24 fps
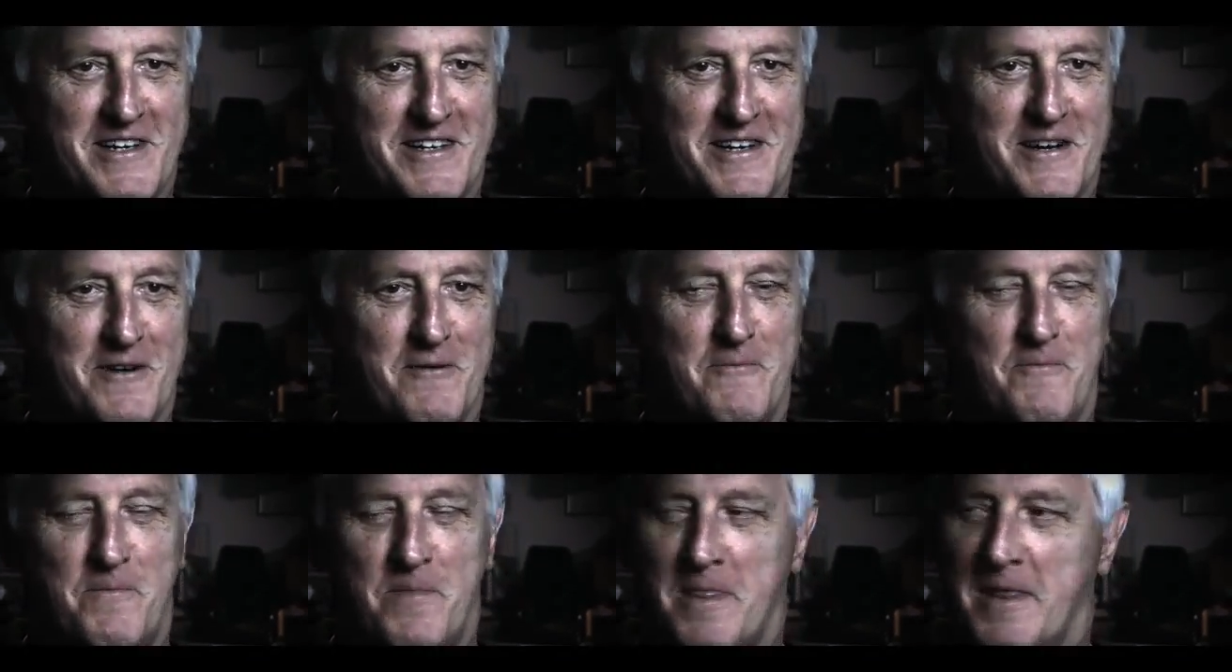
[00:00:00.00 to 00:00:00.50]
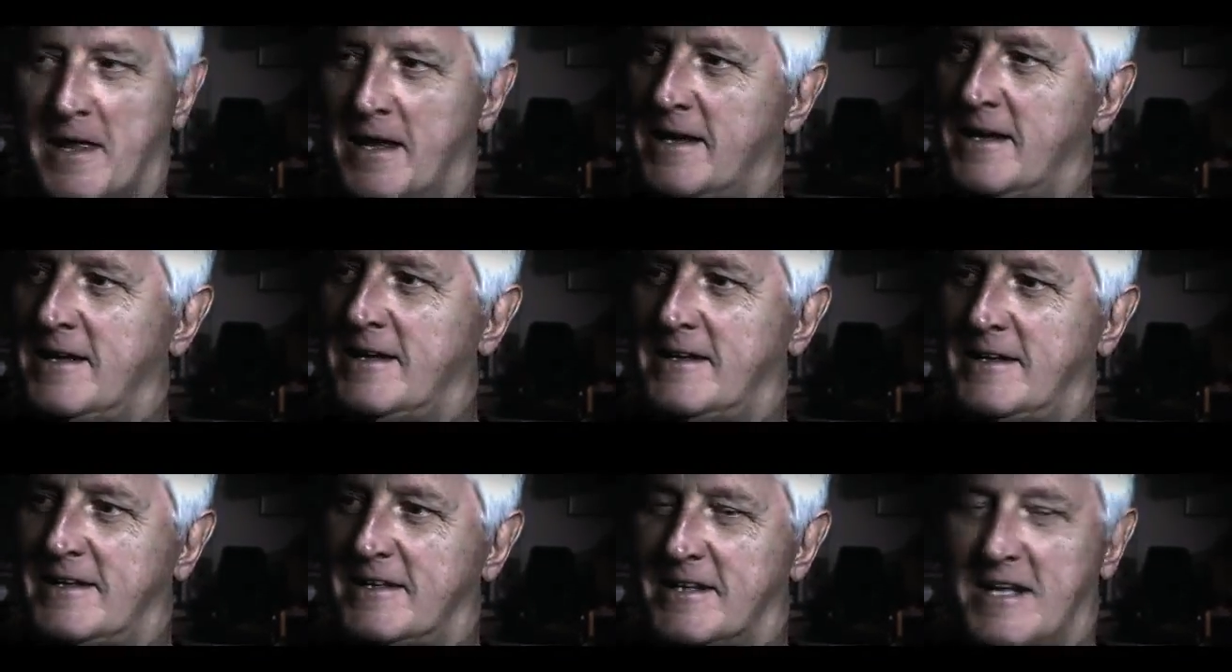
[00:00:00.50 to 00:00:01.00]
you know.
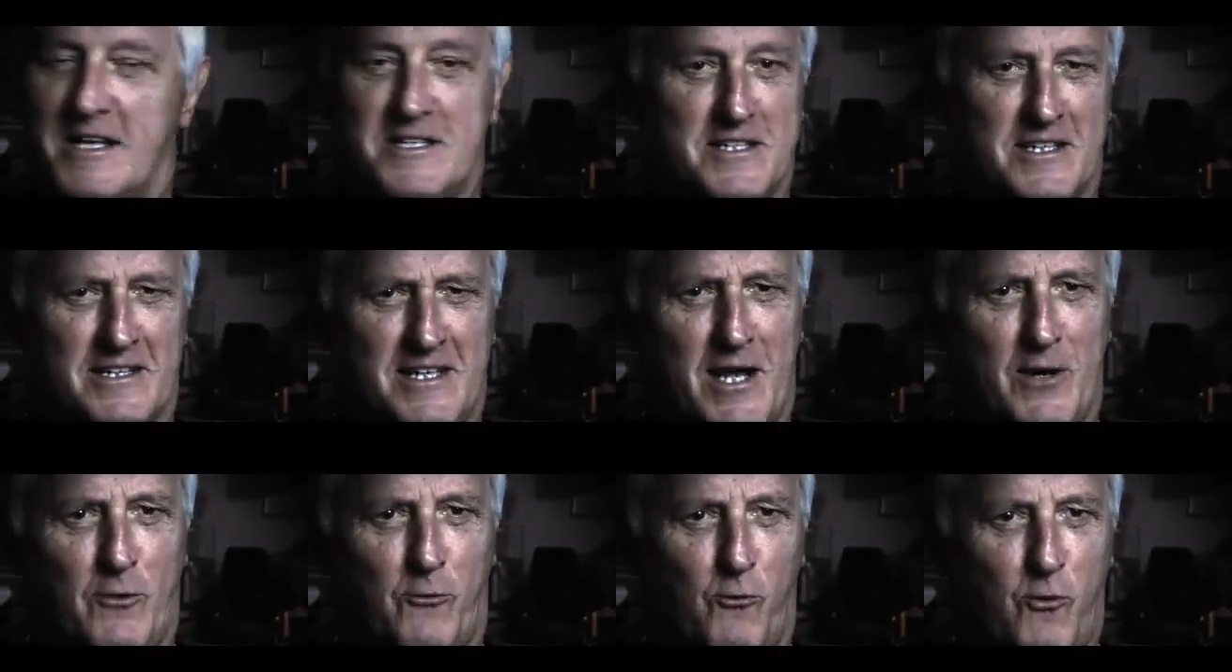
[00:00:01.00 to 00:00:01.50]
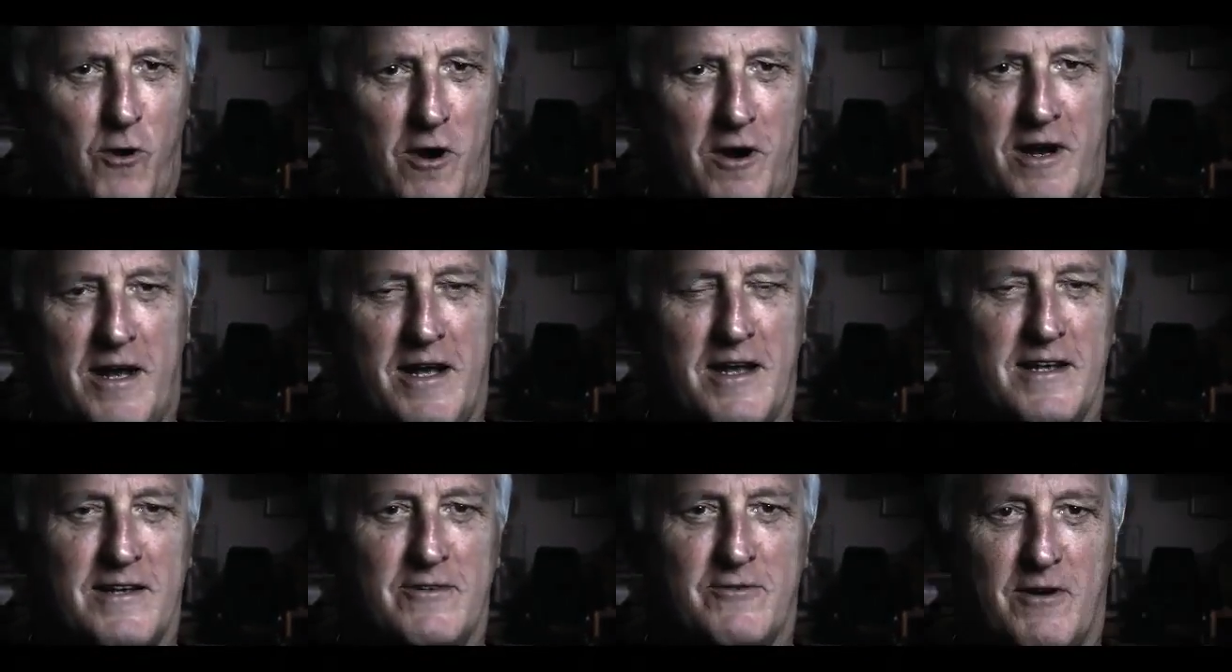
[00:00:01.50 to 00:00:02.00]
That's a lot of
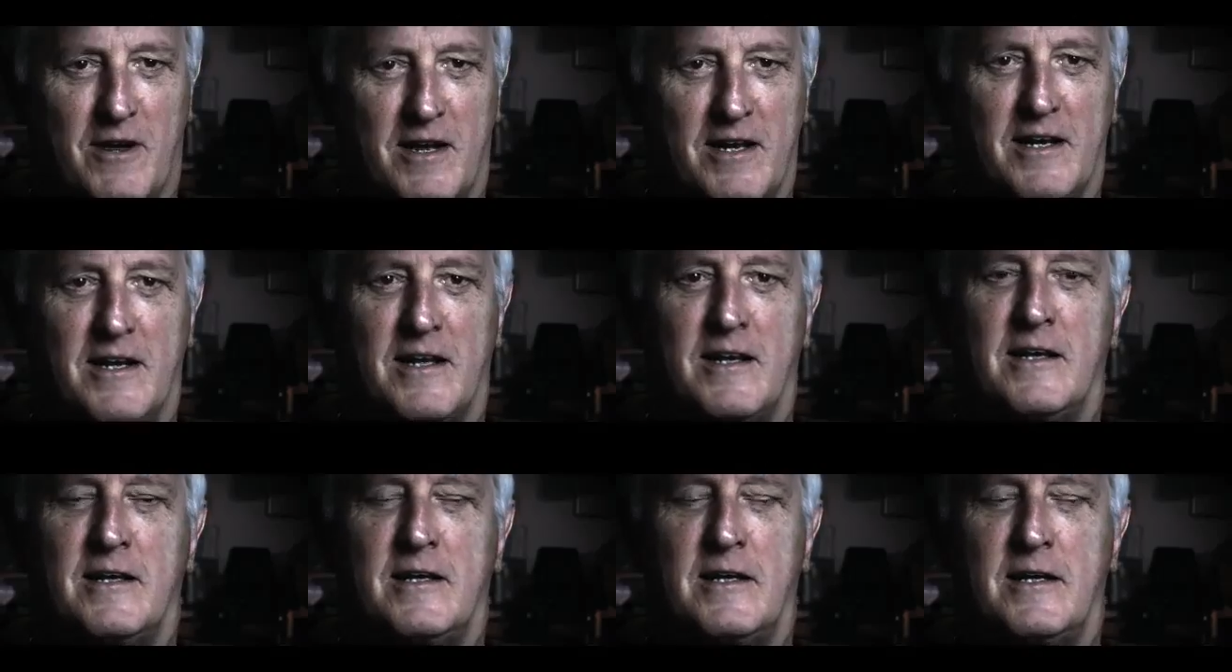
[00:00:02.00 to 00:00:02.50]
work, right?